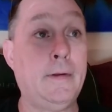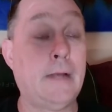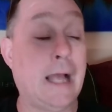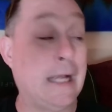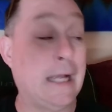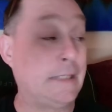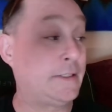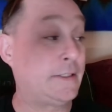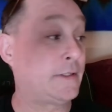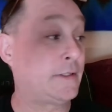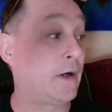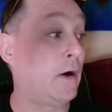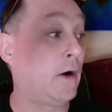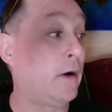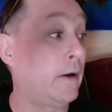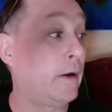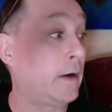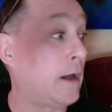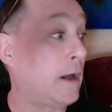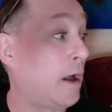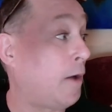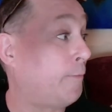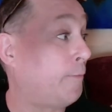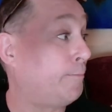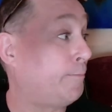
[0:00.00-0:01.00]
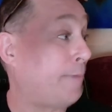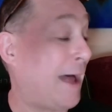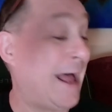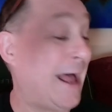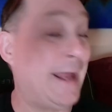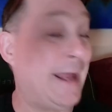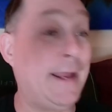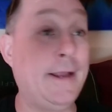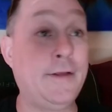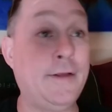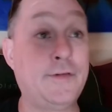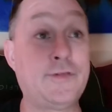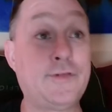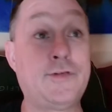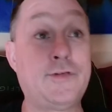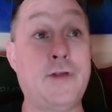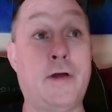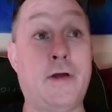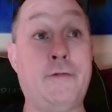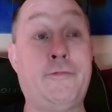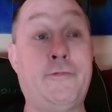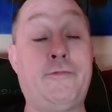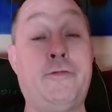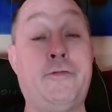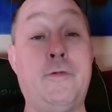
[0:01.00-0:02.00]
I started out buying
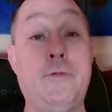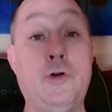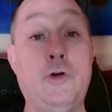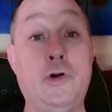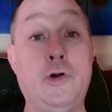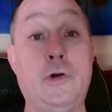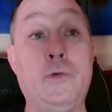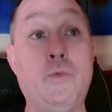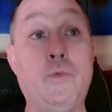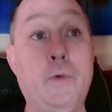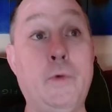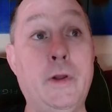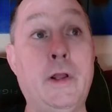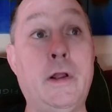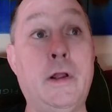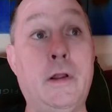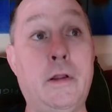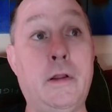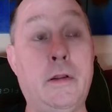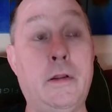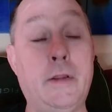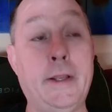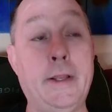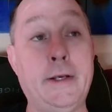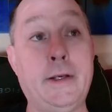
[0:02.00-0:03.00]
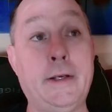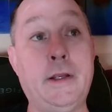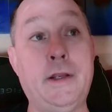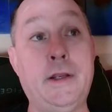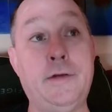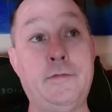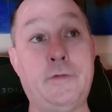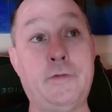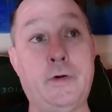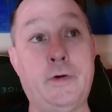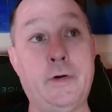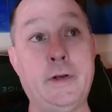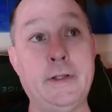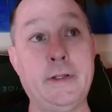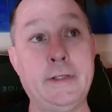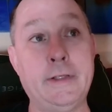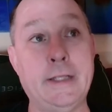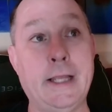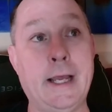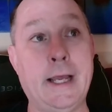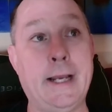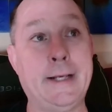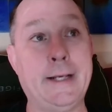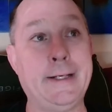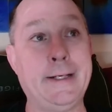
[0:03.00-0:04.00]
stuff from Goodwill and converting
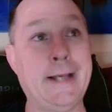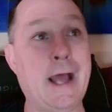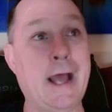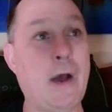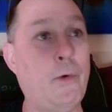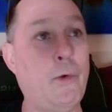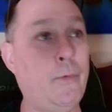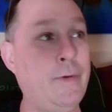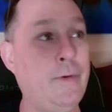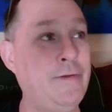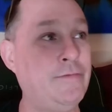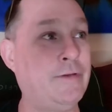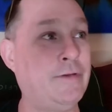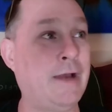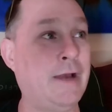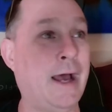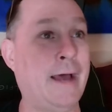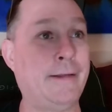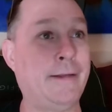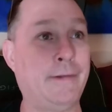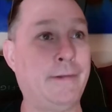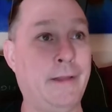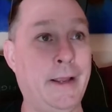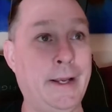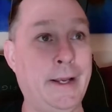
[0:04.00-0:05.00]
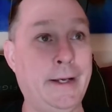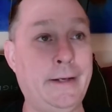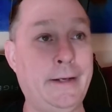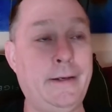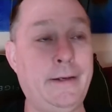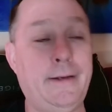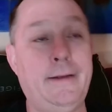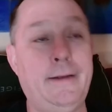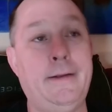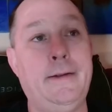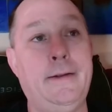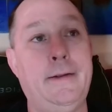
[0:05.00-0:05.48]
that, and now we've got like